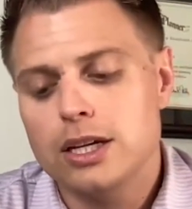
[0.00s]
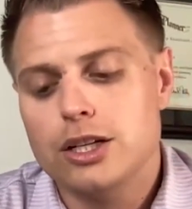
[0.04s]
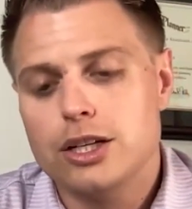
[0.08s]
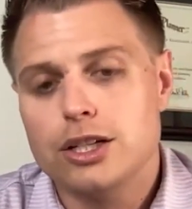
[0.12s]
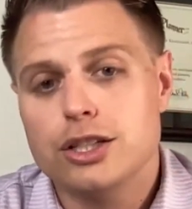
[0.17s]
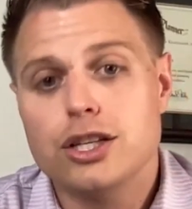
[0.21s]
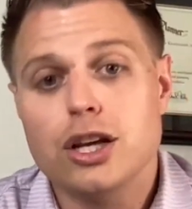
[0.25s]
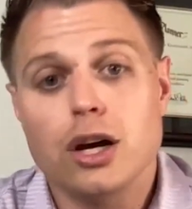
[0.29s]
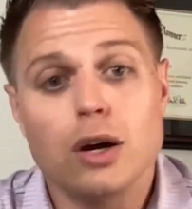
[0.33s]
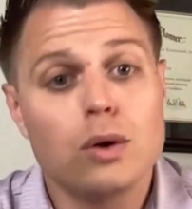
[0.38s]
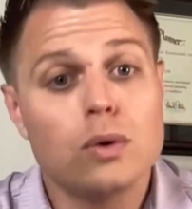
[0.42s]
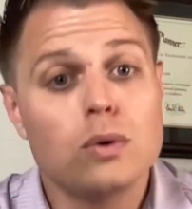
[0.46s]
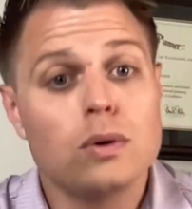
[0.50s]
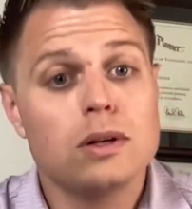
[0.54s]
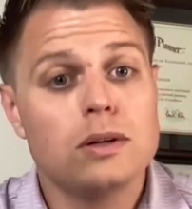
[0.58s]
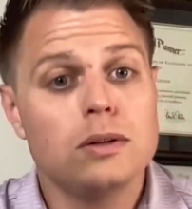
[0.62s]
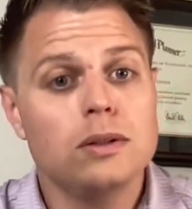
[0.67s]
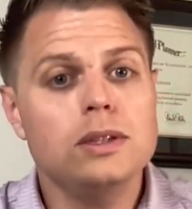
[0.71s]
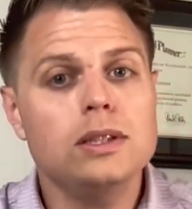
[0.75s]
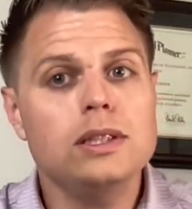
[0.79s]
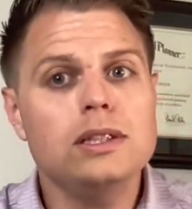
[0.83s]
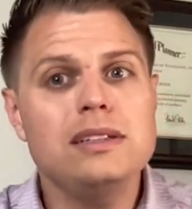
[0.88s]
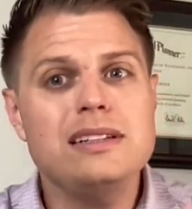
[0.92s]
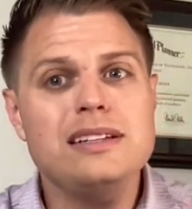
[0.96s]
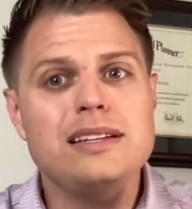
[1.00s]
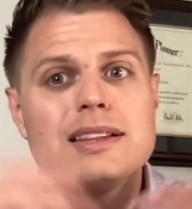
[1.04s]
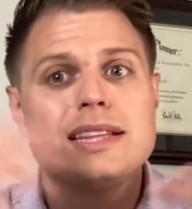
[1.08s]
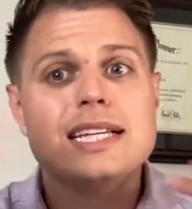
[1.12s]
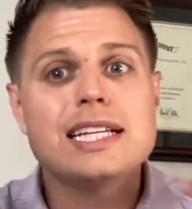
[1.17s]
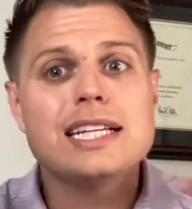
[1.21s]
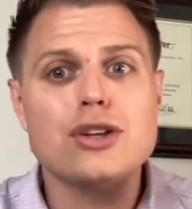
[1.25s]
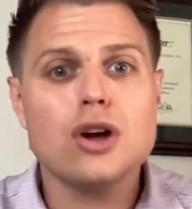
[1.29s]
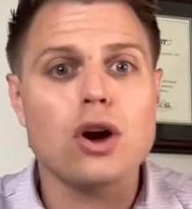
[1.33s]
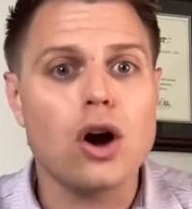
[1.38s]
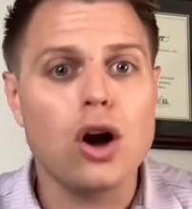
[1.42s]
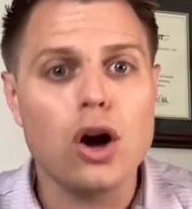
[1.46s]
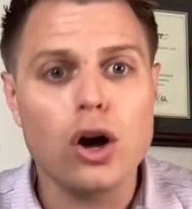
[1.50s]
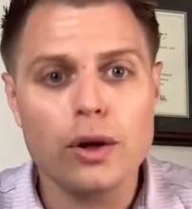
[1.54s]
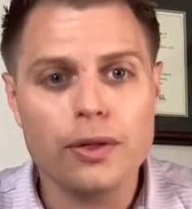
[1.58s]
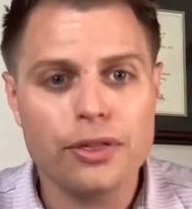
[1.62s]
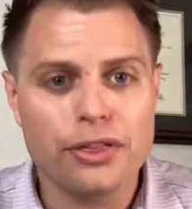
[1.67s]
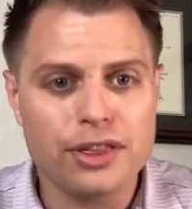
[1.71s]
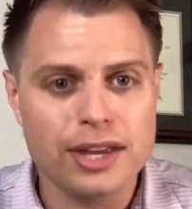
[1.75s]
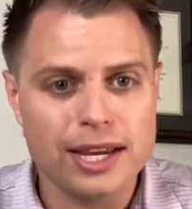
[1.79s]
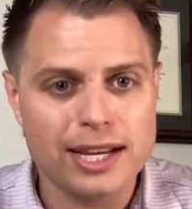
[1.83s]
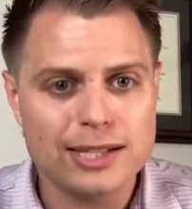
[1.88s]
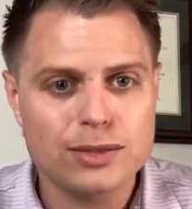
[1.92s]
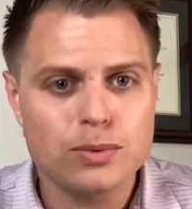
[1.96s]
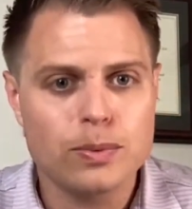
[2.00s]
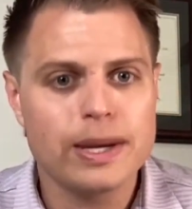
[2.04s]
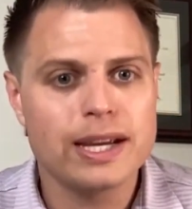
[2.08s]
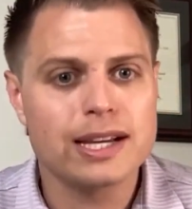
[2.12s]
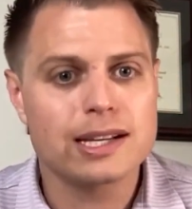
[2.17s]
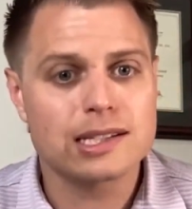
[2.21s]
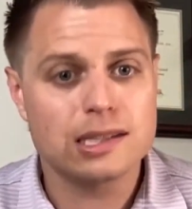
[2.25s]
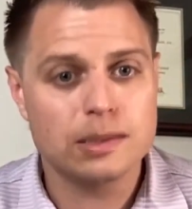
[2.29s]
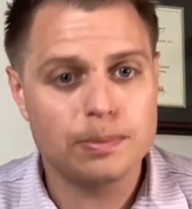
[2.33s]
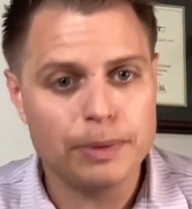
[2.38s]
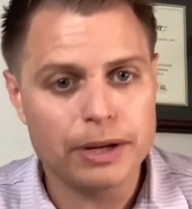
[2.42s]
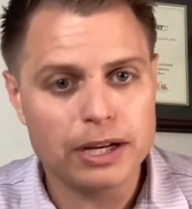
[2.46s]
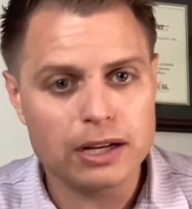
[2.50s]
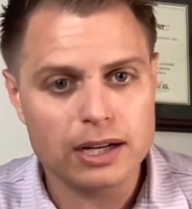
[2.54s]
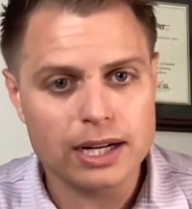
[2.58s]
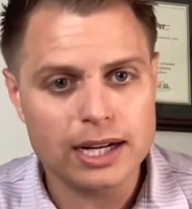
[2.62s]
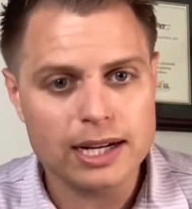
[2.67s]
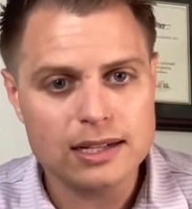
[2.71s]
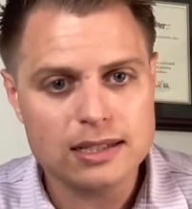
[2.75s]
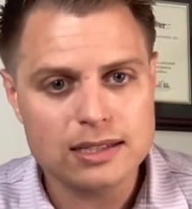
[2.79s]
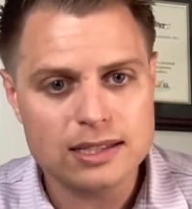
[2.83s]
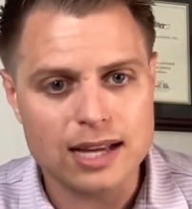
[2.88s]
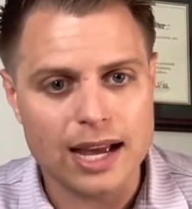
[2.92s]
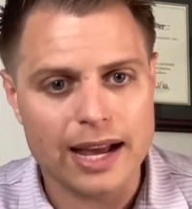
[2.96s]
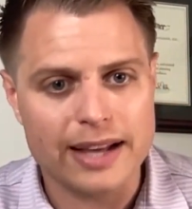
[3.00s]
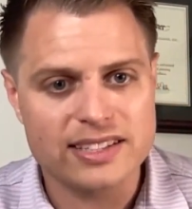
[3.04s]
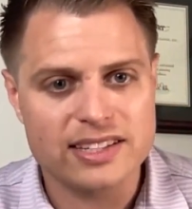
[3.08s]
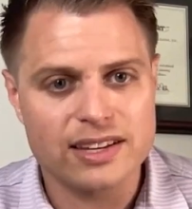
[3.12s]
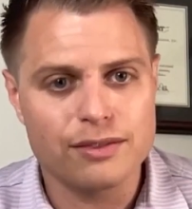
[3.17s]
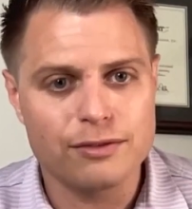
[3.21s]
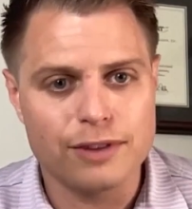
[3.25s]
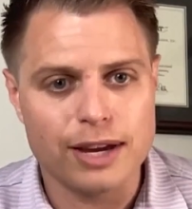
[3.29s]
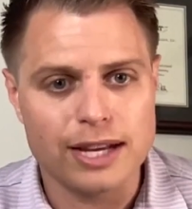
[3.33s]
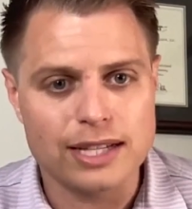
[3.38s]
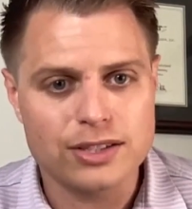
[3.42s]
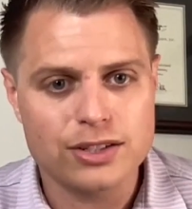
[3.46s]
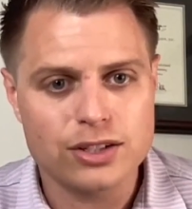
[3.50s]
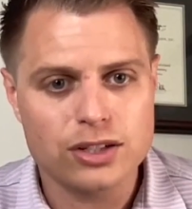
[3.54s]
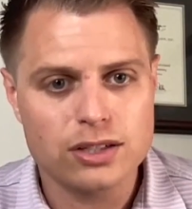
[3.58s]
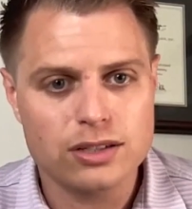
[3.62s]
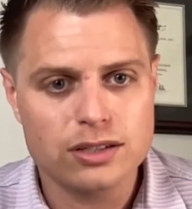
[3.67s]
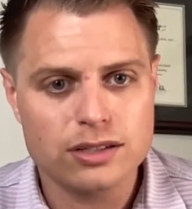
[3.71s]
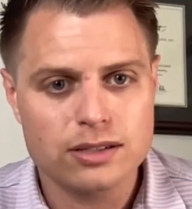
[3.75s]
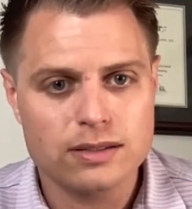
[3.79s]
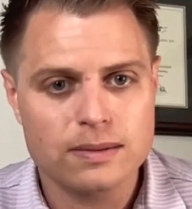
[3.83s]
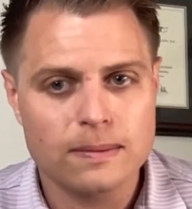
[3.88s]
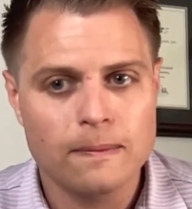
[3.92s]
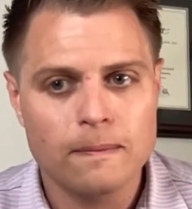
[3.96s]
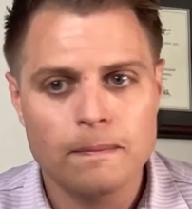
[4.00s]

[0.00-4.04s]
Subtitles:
So these are all things we experience as investors,